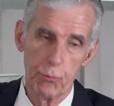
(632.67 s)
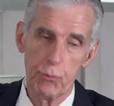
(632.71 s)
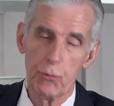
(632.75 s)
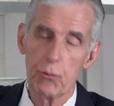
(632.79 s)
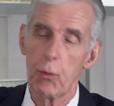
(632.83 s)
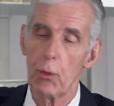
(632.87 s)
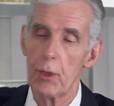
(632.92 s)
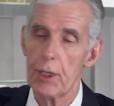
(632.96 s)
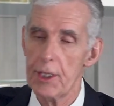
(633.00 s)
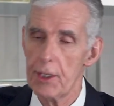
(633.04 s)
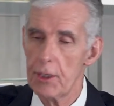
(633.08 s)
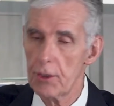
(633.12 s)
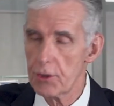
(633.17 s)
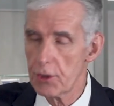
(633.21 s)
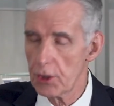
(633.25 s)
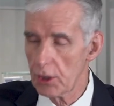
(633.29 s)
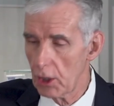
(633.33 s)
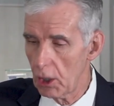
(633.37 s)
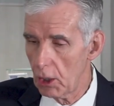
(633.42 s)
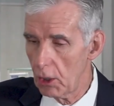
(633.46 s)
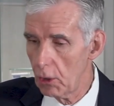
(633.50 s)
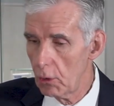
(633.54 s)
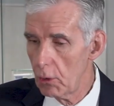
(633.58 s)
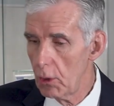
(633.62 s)
20 years
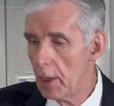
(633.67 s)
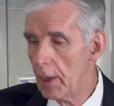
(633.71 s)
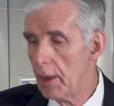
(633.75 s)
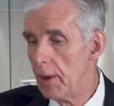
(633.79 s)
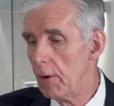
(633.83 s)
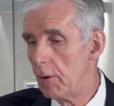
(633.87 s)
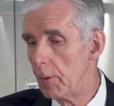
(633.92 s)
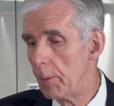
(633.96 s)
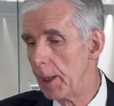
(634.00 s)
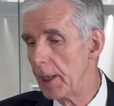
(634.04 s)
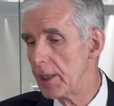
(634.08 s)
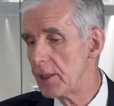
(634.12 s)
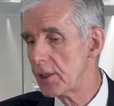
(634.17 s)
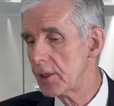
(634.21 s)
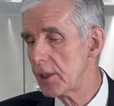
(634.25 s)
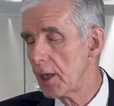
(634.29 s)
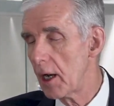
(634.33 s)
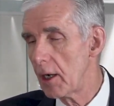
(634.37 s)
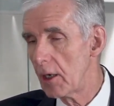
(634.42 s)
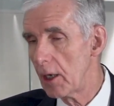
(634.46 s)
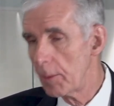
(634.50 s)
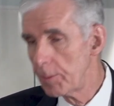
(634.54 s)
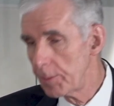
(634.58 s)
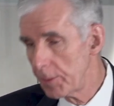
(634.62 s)
ago, might
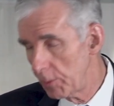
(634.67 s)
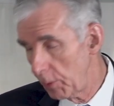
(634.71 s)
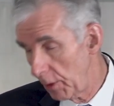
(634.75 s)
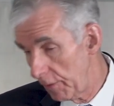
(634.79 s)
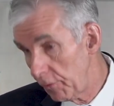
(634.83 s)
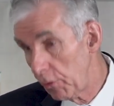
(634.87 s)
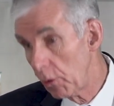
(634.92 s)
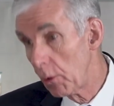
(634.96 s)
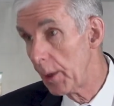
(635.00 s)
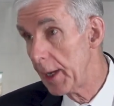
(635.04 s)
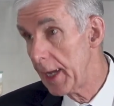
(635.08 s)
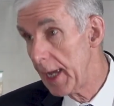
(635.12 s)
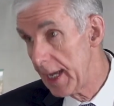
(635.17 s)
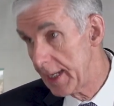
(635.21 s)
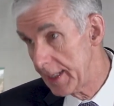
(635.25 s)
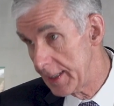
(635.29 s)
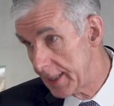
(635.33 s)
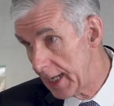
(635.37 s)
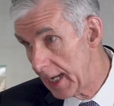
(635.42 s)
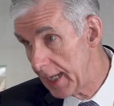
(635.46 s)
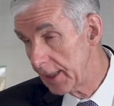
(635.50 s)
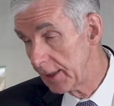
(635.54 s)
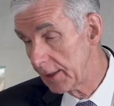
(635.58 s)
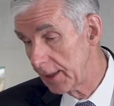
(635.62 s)
start up, before we had
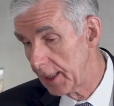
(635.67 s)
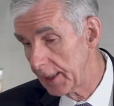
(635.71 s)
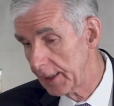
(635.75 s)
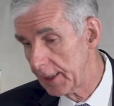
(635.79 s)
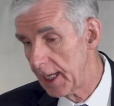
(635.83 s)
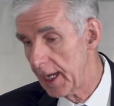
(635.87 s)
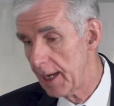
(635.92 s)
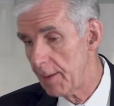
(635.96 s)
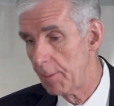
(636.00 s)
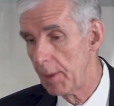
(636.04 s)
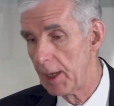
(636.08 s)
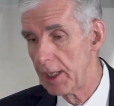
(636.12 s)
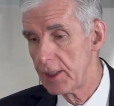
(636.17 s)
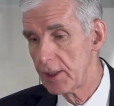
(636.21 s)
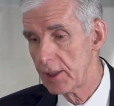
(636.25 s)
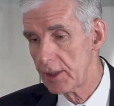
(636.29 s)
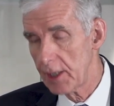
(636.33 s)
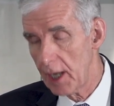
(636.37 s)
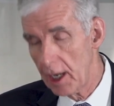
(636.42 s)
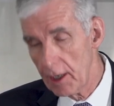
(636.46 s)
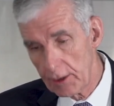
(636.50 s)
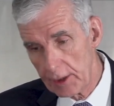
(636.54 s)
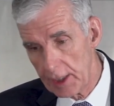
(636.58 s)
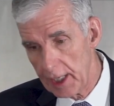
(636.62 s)
data like that, might
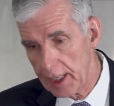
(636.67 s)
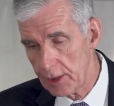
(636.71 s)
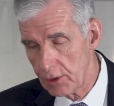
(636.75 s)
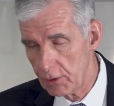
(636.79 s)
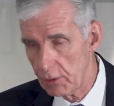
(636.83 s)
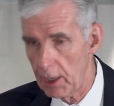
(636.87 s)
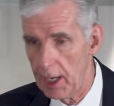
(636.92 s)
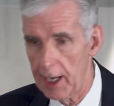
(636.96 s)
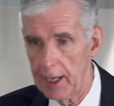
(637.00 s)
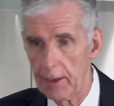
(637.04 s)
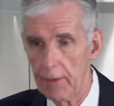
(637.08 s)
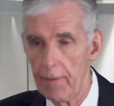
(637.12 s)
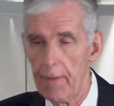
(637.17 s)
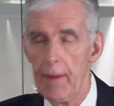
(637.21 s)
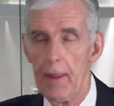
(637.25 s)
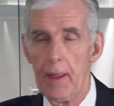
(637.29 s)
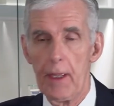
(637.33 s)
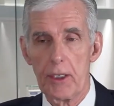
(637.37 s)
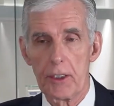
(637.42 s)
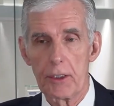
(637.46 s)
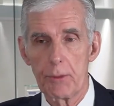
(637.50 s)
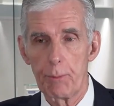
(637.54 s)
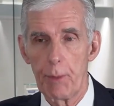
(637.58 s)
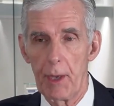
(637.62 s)
start that trial,
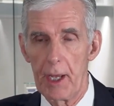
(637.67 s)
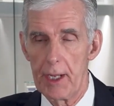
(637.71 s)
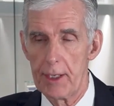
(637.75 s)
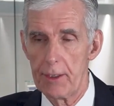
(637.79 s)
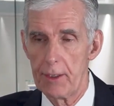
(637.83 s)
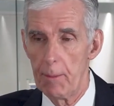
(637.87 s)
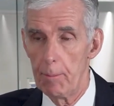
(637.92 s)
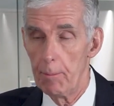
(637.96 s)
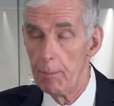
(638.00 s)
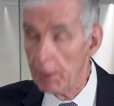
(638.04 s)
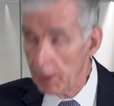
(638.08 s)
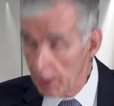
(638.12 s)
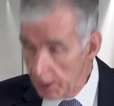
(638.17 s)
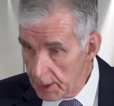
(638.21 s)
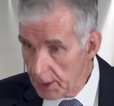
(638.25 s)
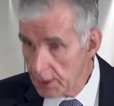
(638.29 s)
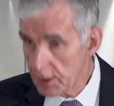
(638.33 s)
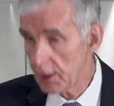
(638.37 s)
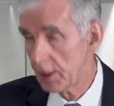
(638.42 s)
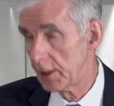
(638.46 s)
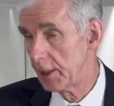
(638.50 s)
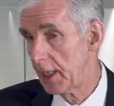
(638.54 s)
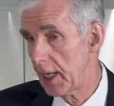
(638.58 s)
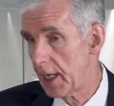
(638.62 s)
spend
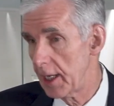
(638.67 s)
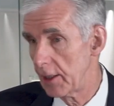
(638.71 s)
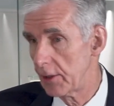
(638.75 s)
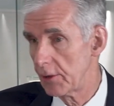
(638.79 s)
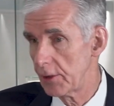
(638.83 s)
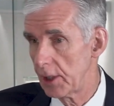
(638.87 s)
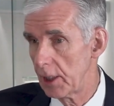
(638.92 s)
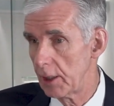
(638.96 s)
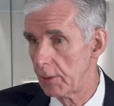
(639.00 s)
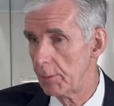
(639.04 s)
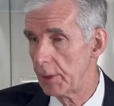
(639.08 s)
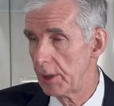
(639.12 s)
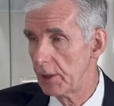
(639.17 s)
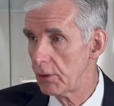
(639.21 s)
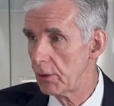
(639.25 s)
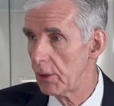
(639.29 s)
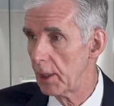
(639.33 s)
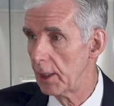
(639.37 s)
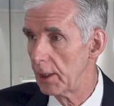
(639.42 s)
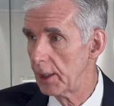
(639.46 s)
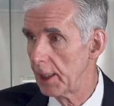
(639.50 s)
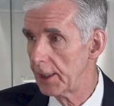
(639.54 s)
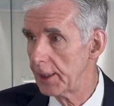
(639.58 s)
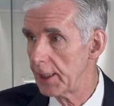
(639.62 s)
millions of dollars on a big
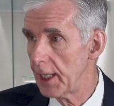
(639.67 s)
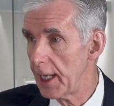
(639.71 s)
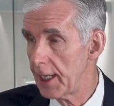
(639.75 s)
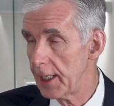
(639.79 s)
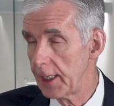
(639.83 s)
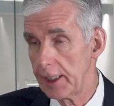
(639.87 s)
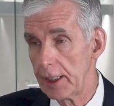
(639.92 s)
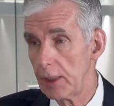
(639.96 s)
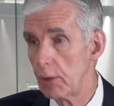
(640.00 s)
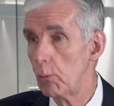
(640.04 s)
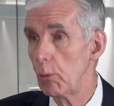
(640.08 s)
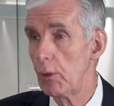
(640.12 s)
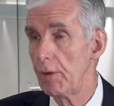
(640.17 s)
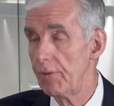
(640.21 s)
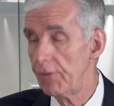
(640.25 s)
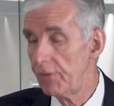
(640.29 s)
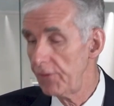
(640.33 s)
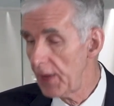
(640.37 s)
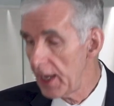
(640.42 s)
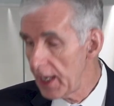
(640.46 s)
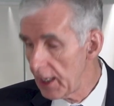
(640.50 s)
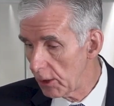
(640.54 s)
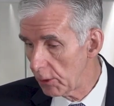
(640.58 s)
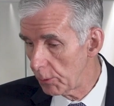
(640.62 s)
trial like that, and then it would
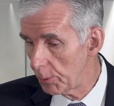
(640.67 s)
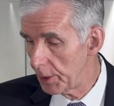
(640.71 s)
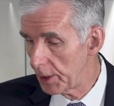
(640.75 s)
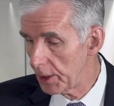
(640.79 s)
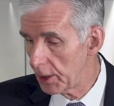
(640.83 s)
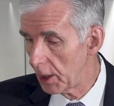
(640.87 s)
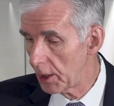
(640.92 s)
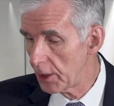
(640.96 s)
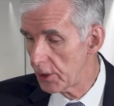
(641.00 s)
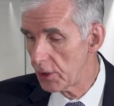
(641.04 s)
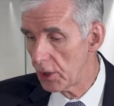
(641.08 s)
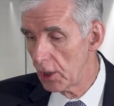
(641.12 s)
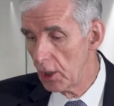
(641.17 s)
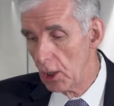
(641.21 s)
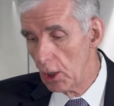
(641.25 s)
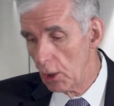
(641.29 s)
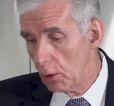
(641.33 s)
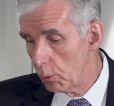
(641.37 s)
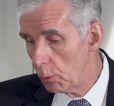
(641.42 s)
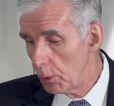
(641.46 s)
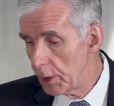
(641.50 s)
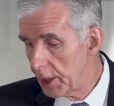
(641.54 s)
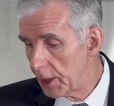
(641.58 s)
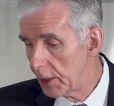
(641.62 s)
fail because
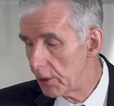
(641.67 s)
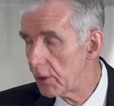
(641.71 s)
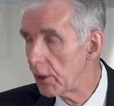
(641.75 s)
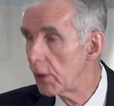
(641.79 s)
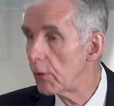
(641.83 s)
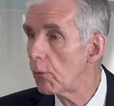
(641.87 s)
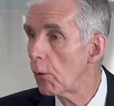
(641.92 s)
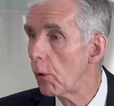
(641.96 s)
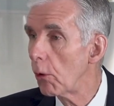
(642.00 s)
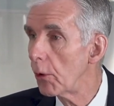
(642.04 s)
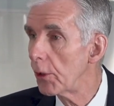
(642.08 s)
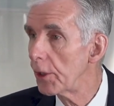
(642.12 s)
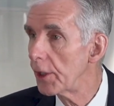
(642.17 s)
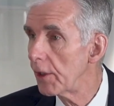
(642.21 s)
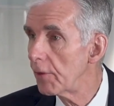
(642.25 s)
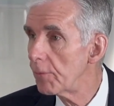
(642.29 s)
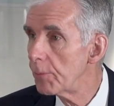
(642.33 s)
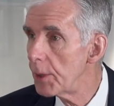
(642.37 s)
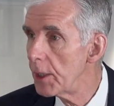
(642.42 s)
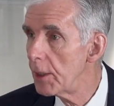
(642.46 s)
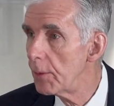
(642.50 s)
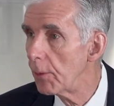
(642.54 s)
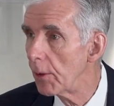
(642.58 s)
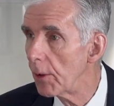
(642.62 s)
we didn't enroll enough
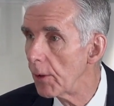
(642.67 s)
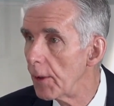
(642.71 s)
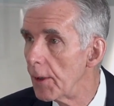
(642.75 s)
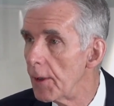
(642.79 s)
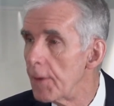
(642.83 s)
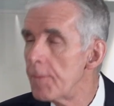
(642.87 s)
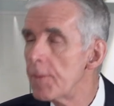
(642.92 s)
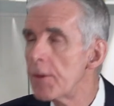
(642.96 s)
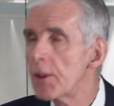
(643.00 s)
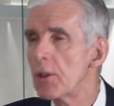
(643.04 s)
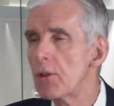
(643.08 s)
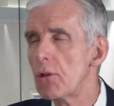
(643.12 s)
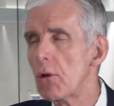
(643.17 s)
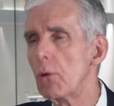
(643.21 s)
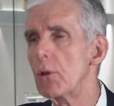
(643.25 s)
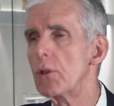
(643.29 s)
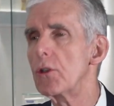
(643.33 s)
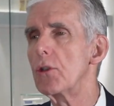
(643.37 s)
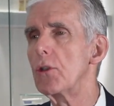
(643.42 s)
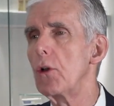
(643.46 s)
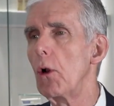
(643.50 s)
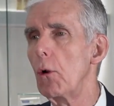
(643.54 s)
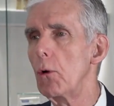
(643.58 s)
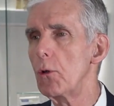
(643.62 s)
people. So
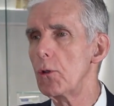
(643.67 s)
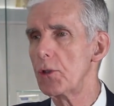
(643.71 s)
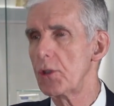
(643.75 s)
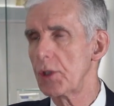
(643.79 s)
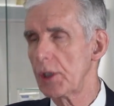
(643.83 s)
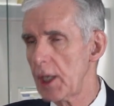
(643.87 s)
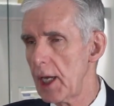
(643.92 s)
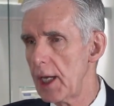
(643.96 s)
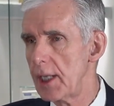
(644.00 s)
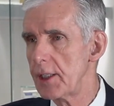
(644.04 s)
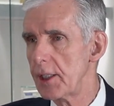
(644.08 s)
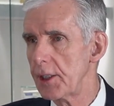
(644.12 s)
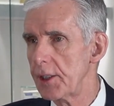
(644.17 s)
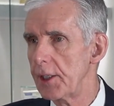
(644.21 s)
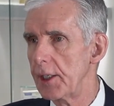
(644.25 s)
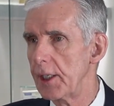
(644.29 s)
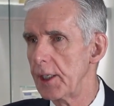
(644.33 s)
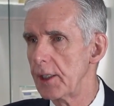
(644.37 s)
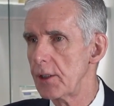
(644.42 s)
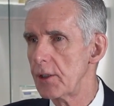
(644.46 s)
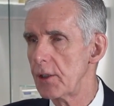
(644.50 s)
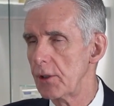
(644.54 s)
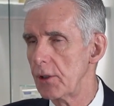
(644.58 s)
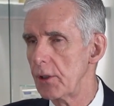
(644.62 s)
it's those kinds of
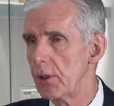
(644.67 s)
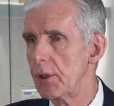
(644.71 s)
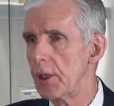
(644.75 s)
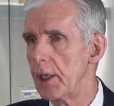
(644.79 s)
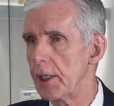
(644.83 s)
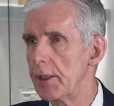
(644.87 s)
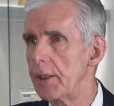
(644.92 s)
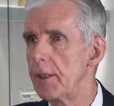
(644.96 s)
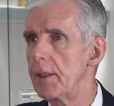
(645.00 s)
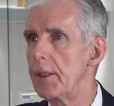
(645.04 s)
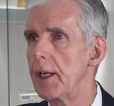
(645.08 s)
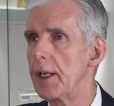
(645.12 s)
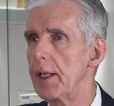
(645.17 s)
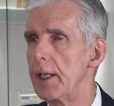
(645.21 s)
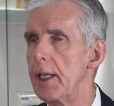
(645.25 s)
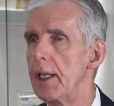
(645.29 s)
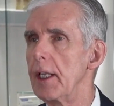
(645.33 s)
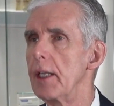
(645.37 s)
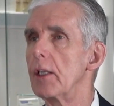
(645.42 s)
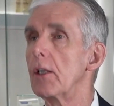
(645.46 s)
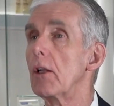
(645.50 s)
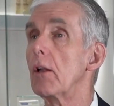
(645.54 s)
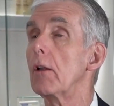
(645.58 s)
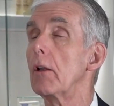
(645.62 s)
things that
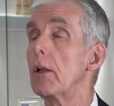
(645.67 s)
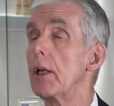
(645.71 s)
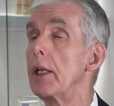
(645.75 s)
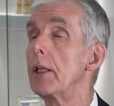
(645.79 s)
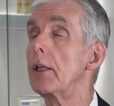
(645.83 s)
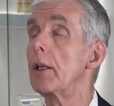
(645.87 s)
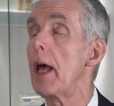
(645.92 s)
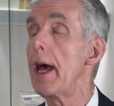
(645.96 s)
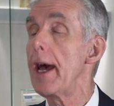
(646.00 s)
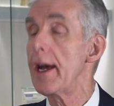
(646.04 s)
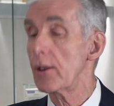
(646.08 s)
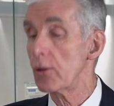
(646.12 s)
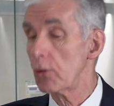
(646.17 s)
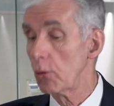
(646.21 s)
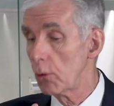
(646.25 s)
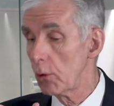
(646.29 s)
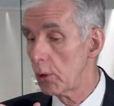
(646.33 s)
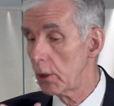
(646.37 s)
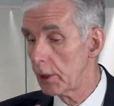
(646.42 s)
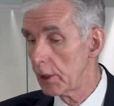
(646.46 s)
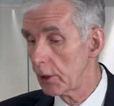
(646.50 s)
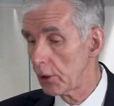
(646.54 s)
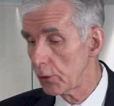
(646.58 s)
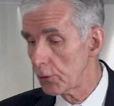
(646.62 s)
in actual
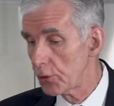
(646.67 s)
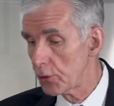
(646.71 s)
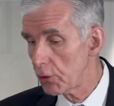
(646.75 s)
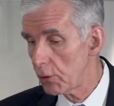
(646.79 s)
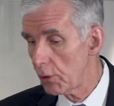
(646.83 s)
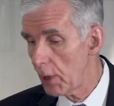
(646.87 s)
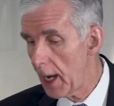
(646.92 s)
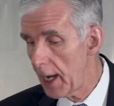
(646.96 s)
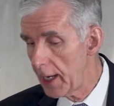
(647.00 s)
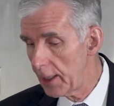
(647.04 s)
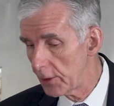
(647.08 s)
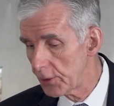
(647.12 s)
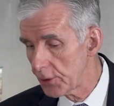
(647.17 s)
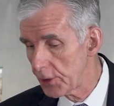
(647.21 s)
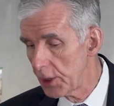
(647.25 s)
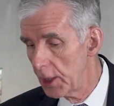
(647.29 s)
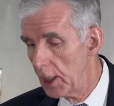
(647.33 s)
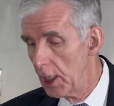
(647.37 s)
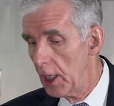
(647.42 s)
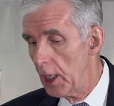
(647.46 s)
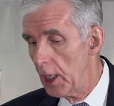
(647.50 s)
clinical trials